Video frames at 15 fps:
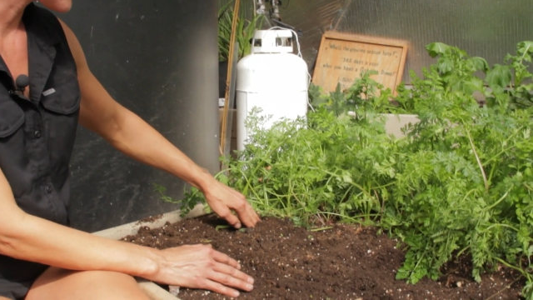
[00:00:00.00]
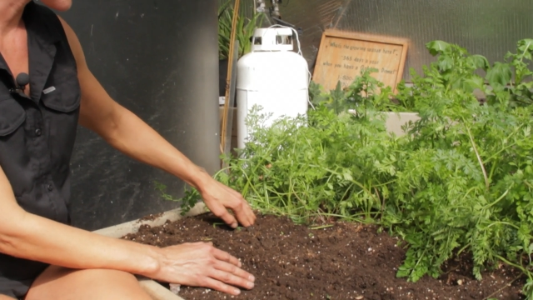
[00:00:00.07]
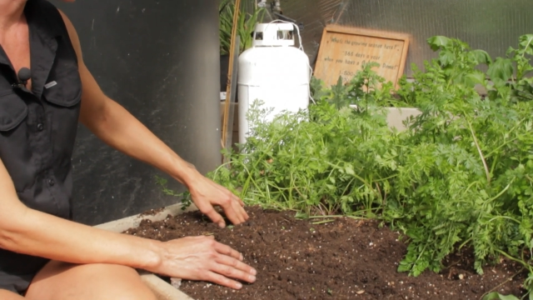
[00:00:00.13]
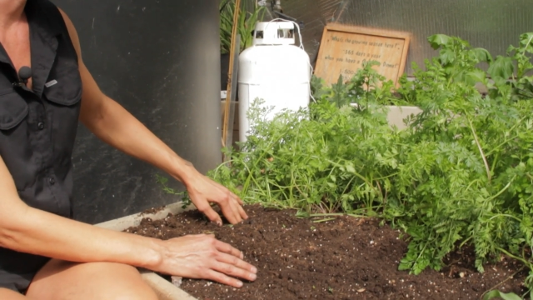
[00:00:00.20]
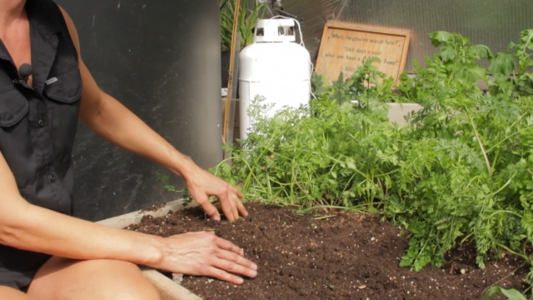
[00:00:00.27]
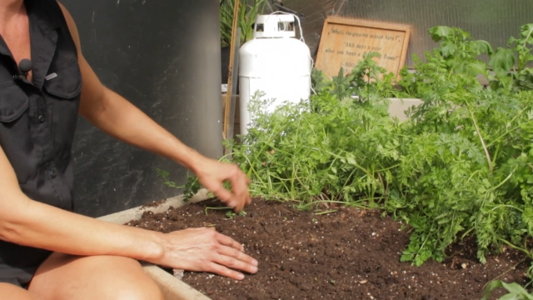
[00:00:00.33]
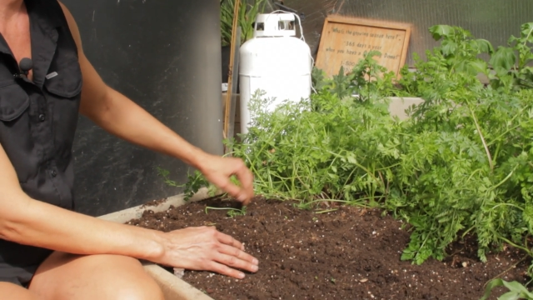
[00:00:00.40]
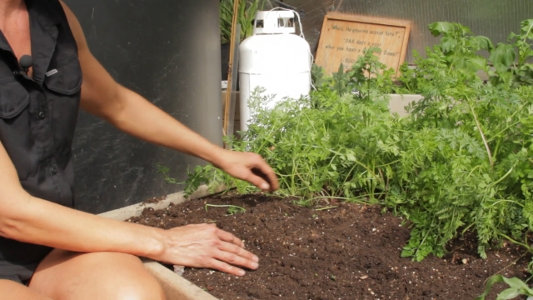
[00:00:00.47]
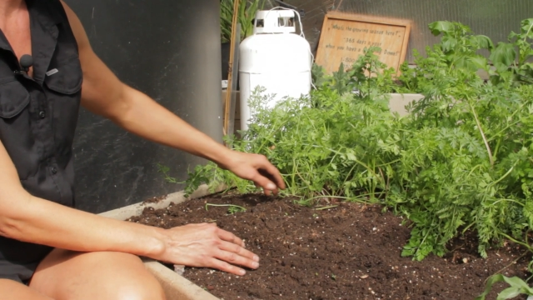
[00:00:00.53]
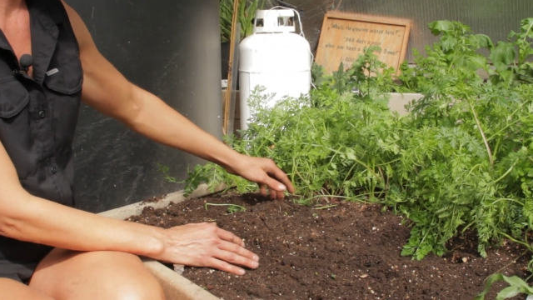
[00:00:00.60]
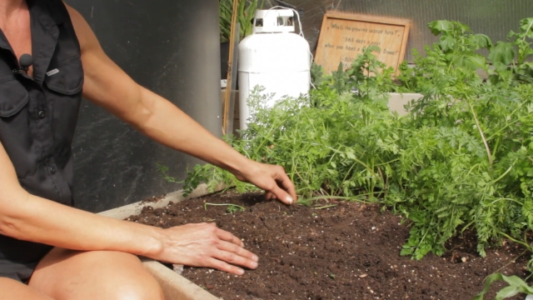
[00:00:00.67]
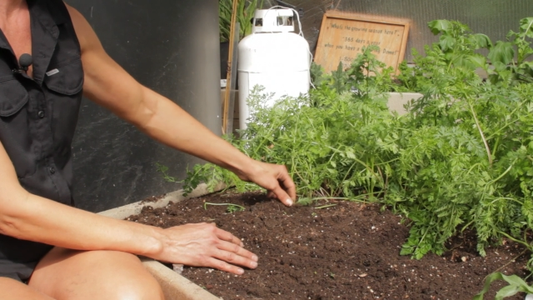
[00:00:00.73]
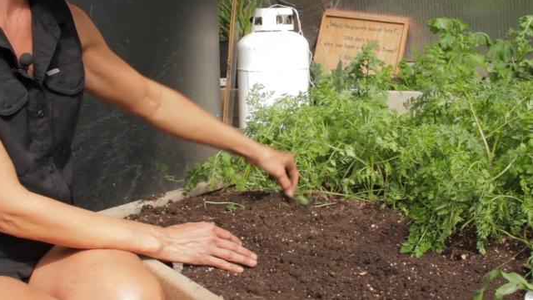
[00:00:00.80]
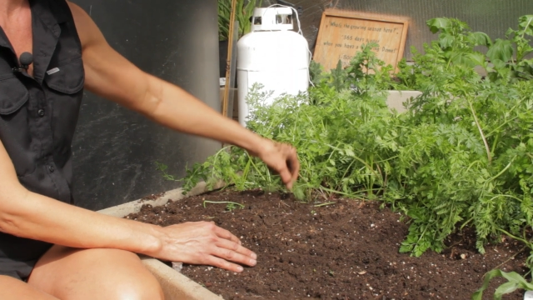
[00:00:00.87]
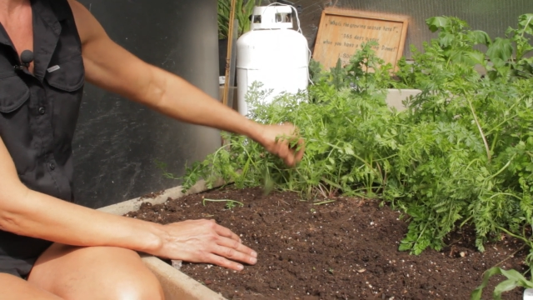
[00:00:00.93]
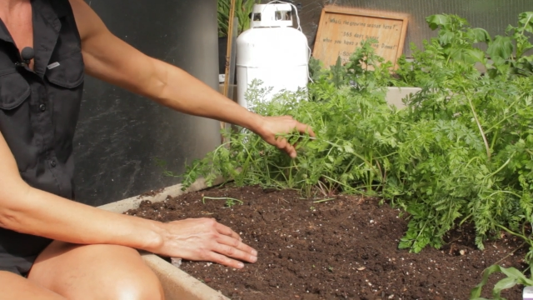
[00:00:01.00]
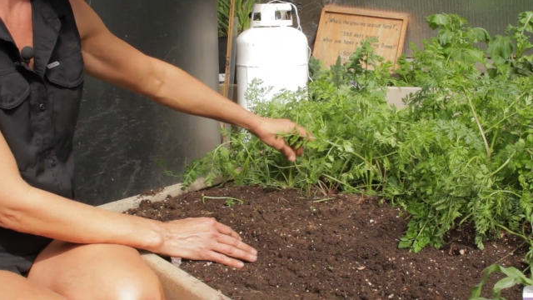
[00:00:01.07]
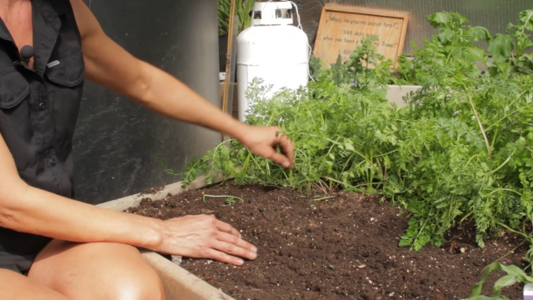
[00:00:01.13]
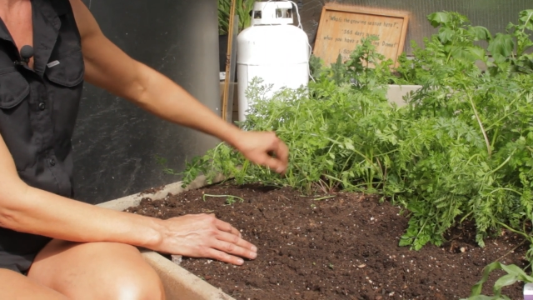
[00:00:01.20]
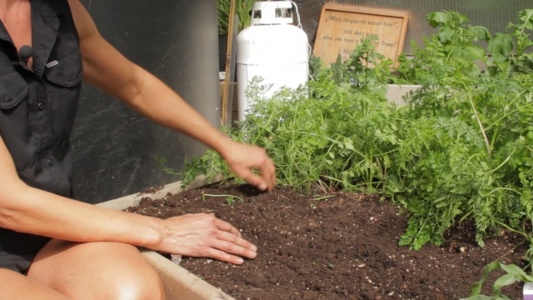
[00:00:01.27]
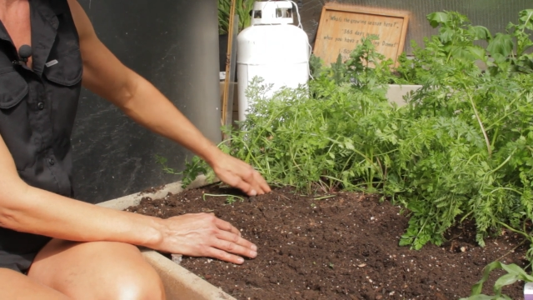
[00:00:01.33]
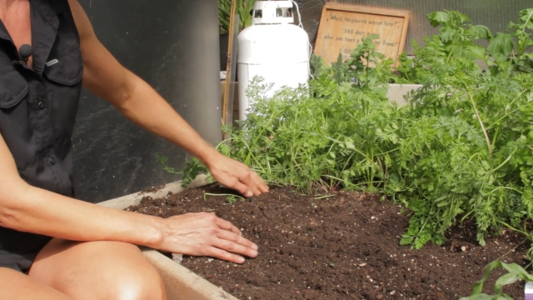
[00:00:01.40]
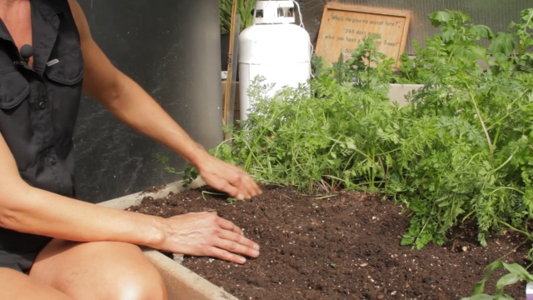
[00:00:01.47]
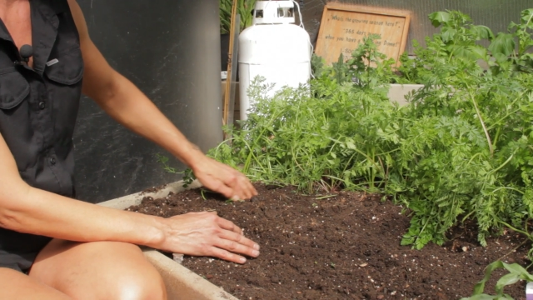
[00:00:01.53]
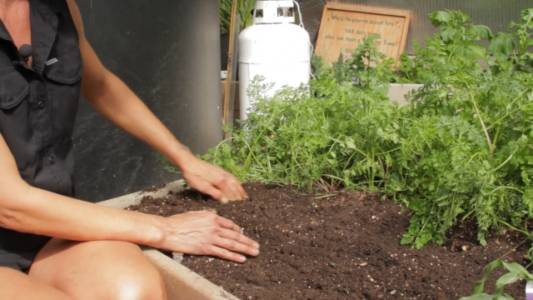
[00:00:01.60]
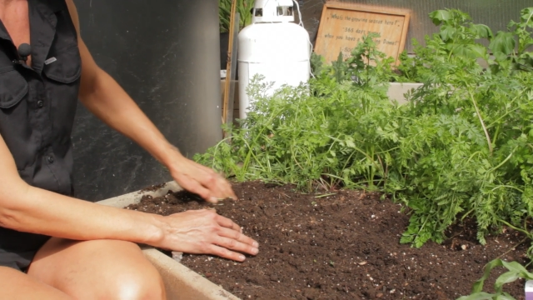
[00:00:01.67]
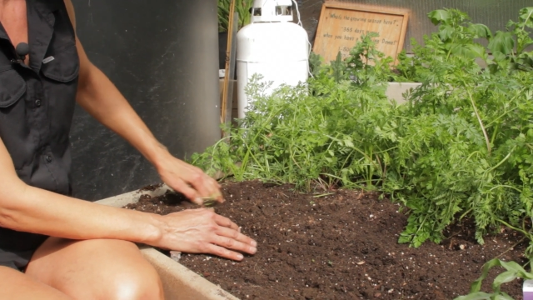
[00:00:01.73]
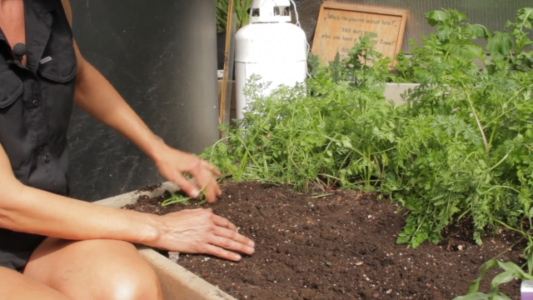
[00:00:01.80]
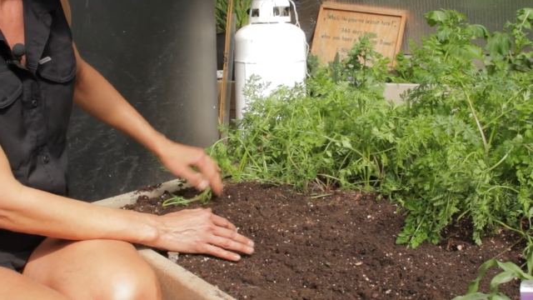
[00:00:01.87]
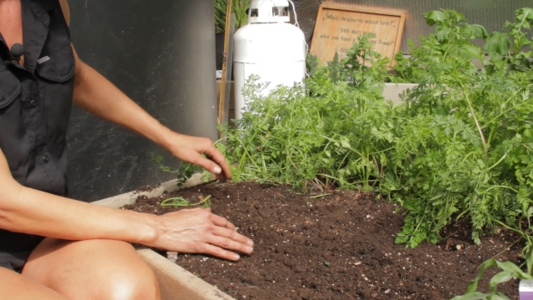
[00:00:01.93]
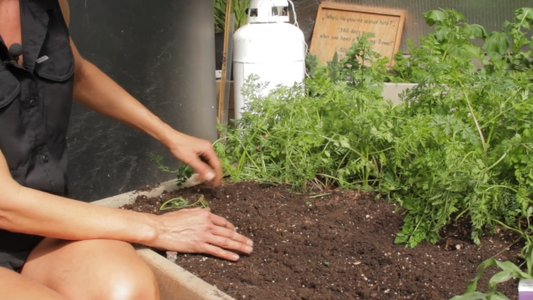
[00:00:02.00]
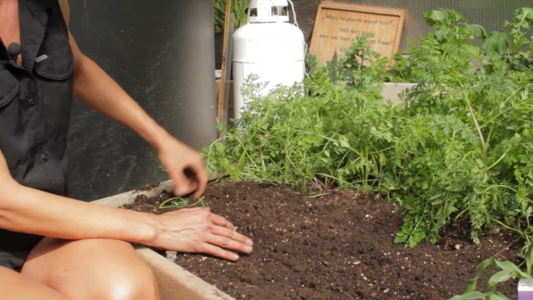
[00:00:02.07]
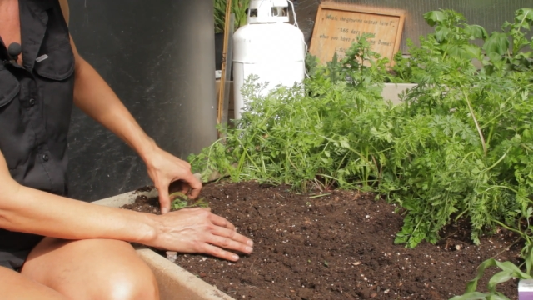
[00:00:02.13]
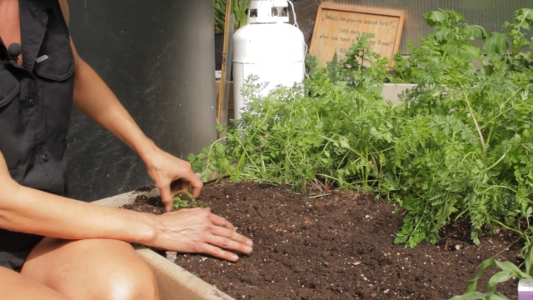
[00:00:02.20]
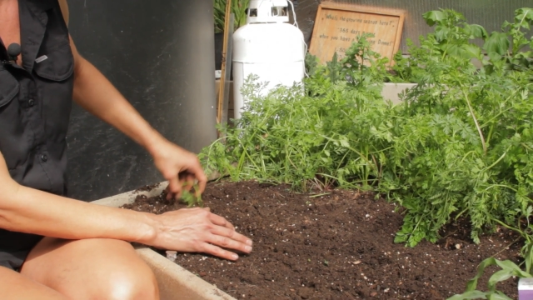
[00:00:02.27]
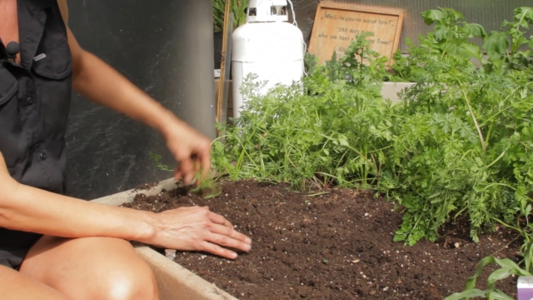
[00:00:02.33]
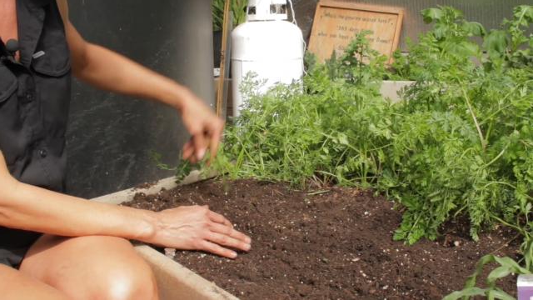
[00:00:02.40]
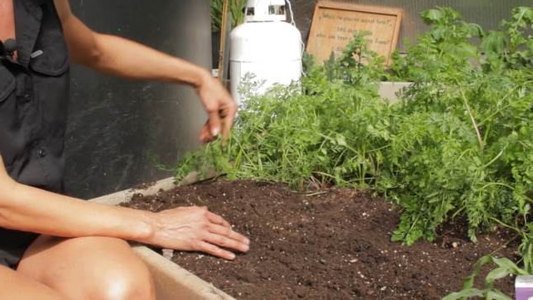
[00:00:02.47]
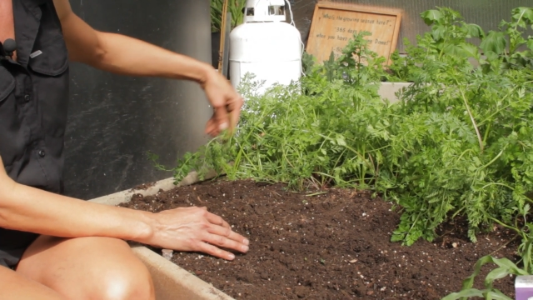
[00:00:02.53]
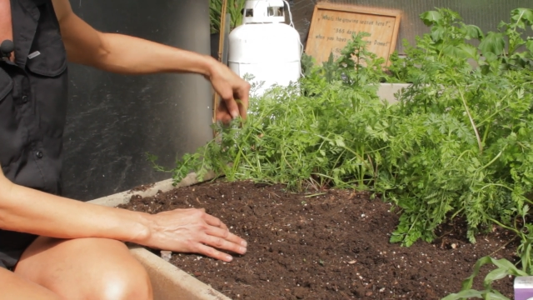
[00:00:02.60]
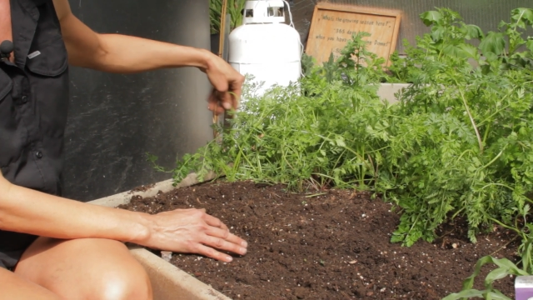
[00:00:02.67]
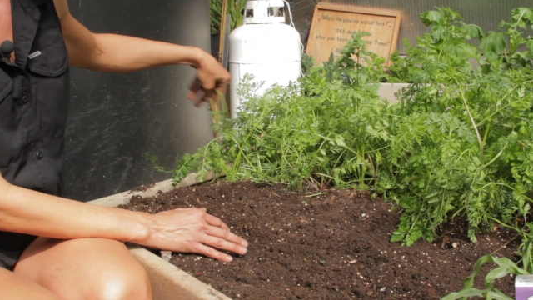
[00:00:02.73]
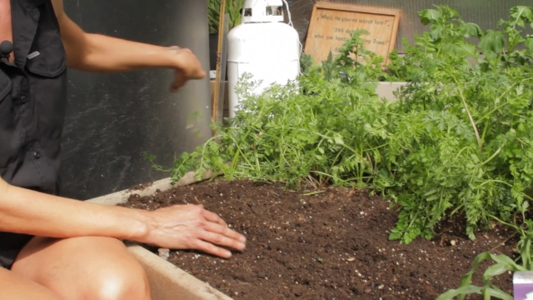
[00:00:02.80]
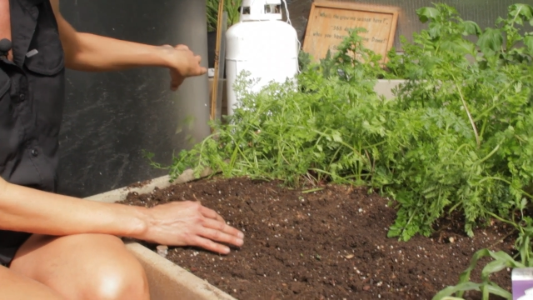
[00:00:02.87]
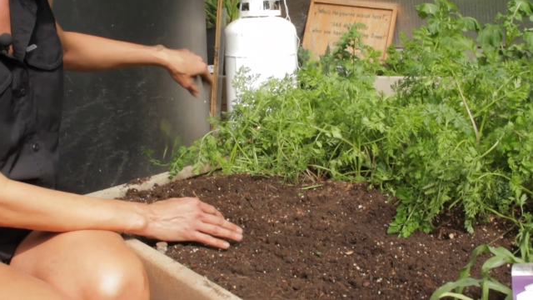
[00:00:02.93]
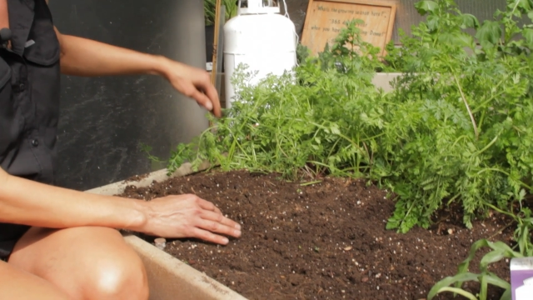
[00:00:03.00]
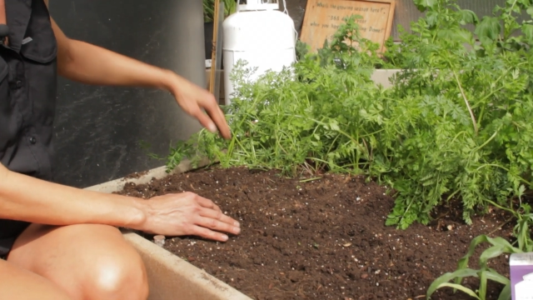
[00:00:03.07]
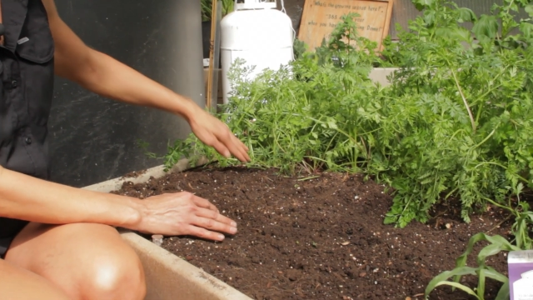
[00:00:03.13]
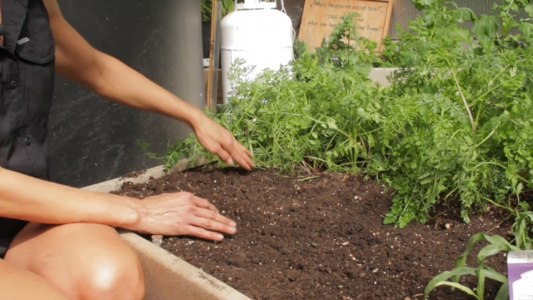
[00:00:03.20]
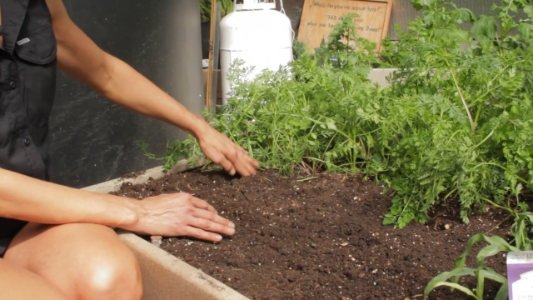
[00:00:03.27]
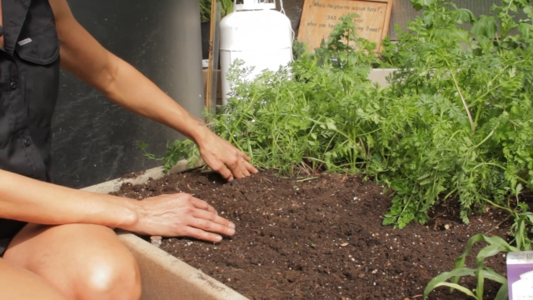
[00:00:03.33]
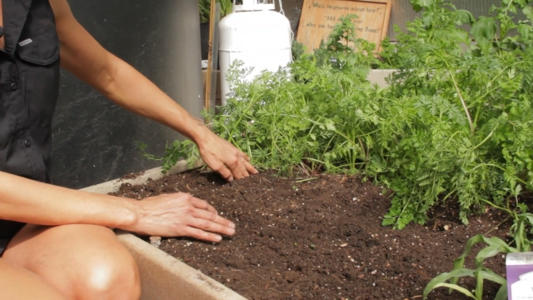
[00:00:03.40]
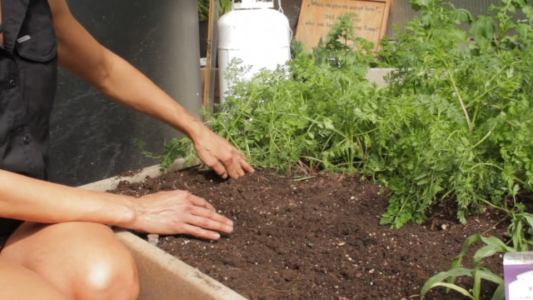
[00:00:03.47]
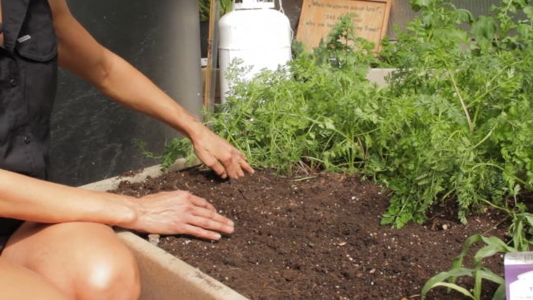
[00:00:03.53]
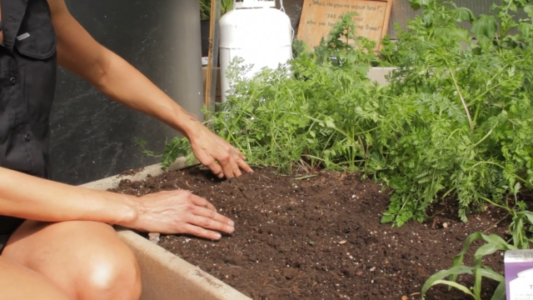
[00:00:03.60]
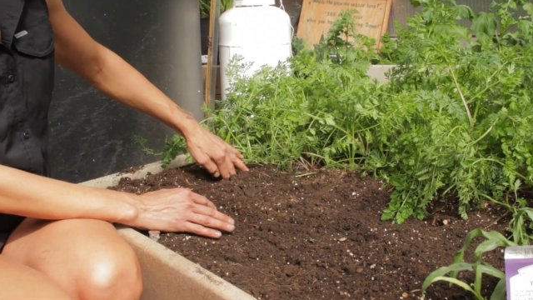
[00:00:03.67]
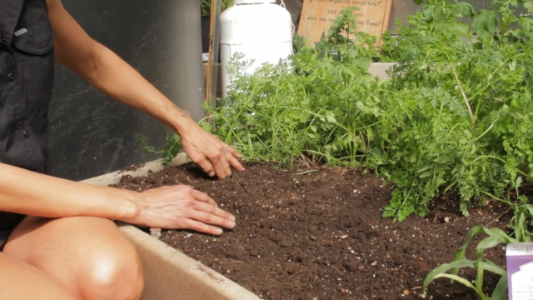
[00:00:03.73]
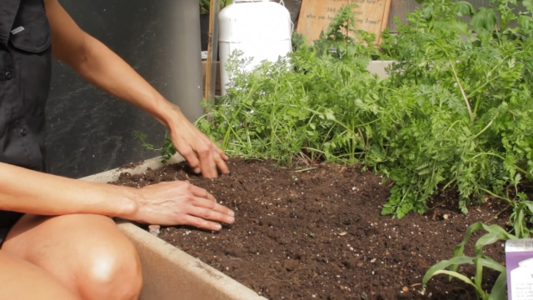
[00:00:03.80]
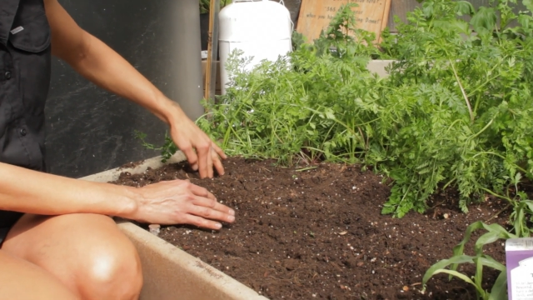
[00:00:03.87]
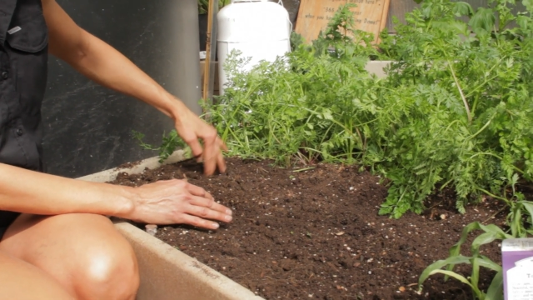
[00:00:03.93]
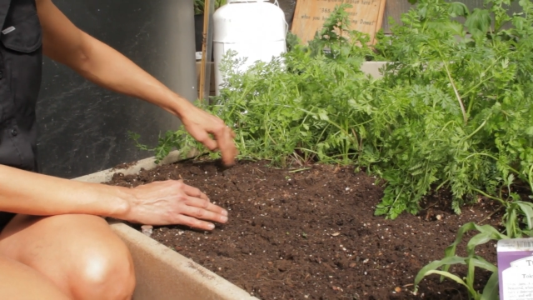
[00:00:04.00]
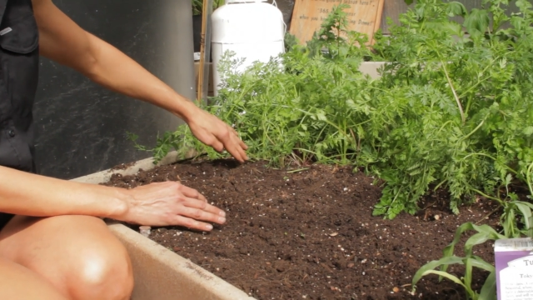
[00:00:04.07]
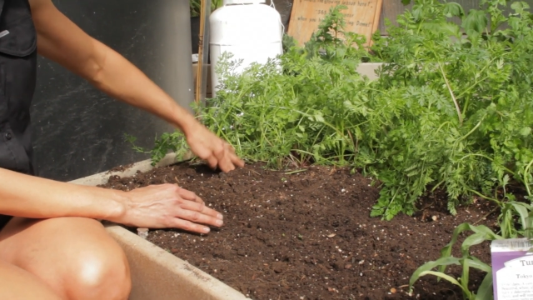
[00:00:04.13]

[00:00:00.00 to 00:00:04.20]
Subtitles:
No face is visible, so there are no lips to read.